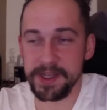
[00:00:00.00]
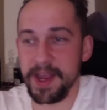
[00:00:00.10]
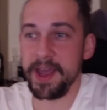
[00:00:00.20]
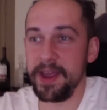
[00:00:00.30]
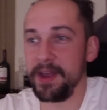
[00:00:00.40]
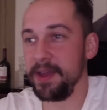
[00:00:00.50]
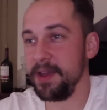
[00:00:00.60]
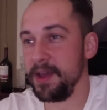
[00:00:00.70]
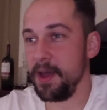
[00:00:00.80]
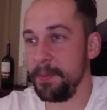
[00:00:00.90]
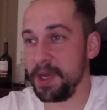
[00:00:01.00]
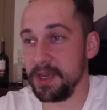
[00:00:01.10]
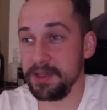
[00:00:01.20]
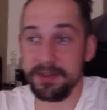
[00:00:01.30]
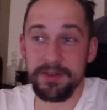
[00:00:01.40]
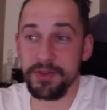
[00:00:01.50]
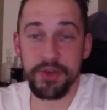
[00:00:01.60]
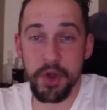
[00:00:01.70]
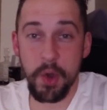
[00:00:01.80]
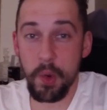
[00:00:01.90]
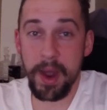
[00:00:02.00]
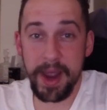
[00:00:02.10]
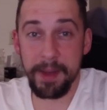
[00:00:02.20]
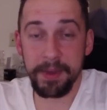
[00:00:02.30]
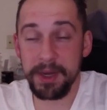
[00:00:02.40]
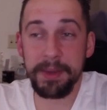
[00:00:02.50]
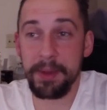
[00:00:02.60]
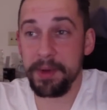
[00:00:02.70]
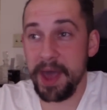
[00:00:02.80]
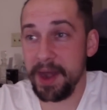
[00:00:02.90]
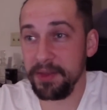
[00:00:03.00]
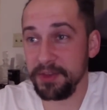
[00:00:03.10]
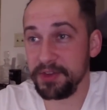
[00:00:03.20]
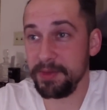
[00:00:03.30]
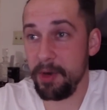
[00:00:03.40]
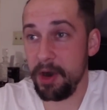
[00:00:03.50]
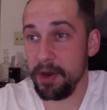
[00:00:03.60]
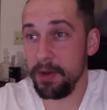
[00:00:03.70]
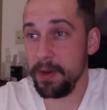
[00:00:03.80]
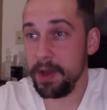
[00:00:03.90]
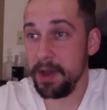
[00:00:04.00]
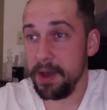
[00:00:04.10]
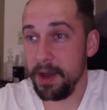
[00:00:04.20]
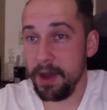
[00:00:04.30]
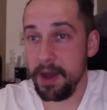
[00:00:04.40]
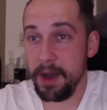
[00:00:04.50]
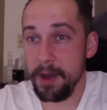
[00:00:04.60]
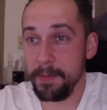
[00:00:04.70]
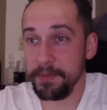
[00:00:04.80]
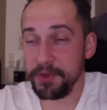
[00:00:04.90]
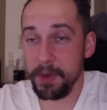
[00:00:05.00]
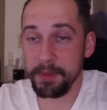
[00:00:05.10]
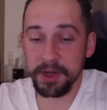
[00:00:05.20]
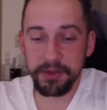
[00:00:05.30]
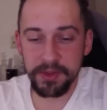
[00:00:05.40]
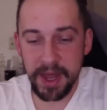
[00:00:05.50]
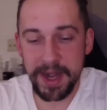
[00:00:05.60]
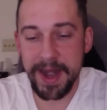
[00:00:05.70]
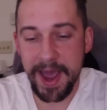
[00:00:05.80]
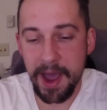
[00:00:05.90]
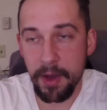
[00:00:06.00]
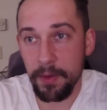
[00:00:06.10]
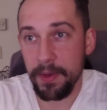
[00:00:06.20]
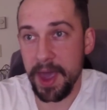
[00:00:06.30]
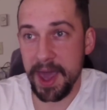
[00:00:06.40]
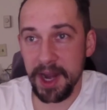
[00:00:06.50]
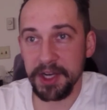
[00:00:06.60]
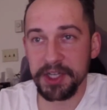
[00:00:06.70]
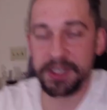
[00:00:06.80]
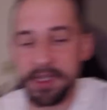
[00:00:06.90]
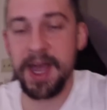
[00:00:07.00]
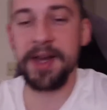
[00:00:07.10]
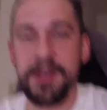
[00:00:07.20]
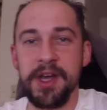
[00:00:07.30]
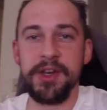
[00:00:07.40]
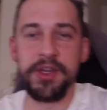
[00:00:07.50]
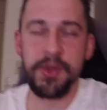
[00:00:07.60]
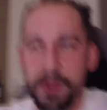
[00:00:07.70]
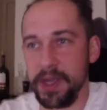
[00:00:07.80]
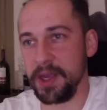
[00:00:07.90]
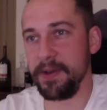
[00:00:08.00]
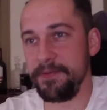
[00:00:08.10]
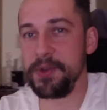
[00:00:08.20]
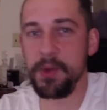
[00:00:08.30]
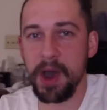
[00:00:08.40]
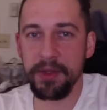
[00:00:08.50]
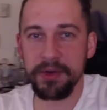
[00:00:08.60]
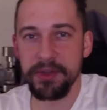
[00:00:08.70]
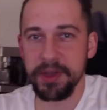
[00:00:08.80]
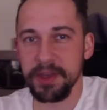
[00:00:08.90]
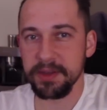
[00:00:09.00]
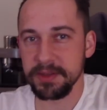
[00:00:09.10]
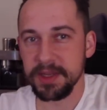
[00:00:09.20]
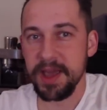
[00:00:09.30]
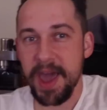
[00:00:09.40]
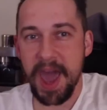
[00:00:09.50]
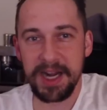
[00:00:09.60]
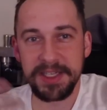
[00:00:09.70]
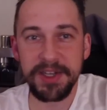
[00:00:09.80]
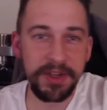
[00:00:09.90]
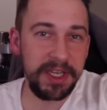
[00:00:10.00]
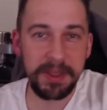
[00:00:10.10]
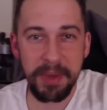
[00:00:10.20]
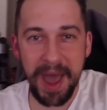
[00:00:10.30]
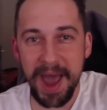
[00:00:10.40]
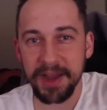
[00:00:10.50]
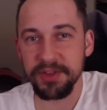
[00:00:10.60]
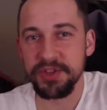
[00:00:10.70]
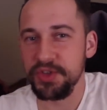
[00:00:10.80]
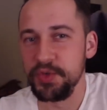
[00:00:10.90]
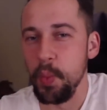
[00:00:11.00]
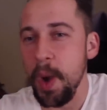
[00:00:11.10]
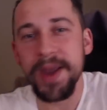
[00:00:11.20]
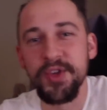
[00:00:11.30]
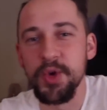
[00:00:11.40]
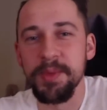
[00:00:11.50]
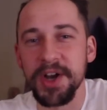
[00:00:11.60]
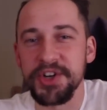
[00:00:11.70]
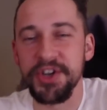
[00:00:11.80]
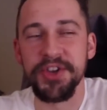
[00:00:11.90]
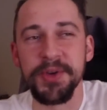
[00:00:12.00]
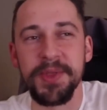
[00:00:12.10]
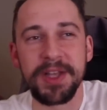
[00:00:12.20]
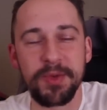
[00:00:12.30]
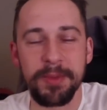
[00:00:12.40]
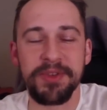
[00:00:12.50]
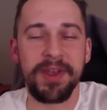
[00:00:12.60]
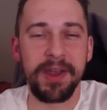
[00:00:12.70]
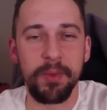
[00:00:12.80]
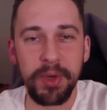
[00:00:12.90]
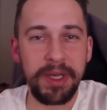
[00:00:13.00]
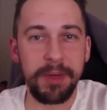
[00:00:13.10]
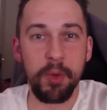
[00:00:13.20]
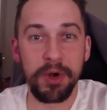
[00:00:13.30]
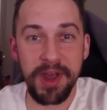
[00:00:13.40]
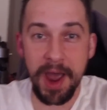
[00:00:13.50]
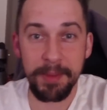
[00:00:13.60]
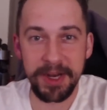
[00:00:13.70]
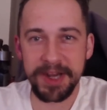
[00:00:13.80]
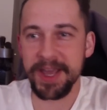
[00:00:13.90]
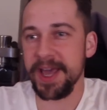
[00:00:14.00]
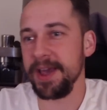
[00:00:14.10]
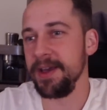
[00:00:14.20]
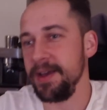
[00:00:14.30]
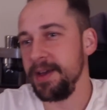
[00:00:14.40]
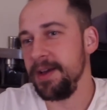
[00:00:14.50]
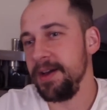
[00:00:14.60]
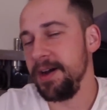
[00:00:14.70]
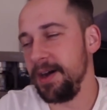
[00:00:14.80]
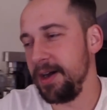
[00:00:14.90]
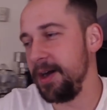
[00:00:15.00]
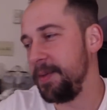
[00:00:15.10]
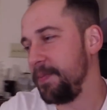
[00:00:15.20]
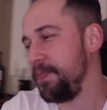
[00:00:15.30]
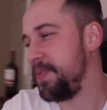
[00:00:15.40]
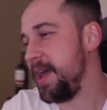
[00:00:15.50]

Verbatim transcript: today because there's no way I'm gonna be able to edit this tomorrow. Um, so I'm gonna do that now, and I just got done doing a few other things, and I still need to pack. There's just way too much to do. That's what I'm saying, we need more time in a day. Um,